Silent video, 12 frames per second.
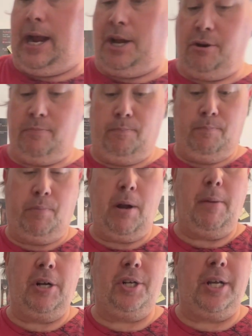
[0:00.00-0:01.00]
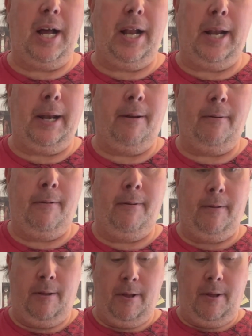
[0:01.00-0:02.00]
And you're pretty much done.
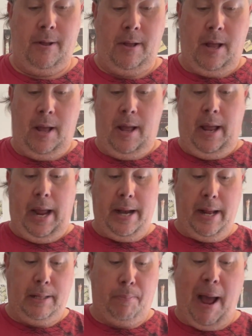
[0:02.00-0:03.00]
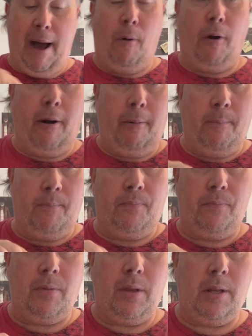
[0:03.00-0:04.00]
It needs power.
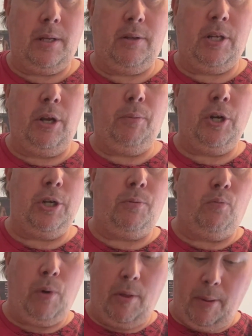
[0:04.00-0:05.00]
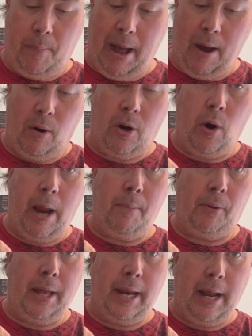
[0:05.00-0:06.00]
So you just run the power
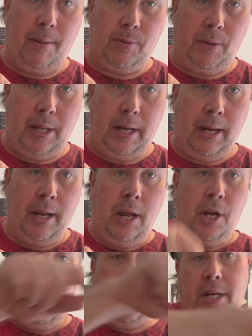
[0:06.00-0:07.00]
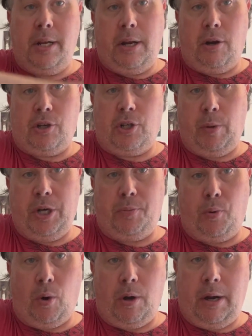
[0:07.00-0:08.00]
cable that it comes with it into your Switch
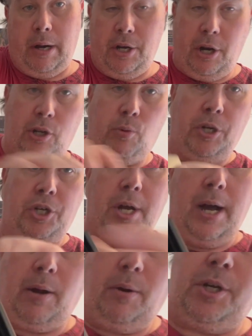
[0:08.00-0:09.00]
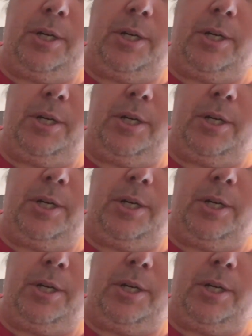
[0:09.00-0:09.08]
port, into your Switch dock, which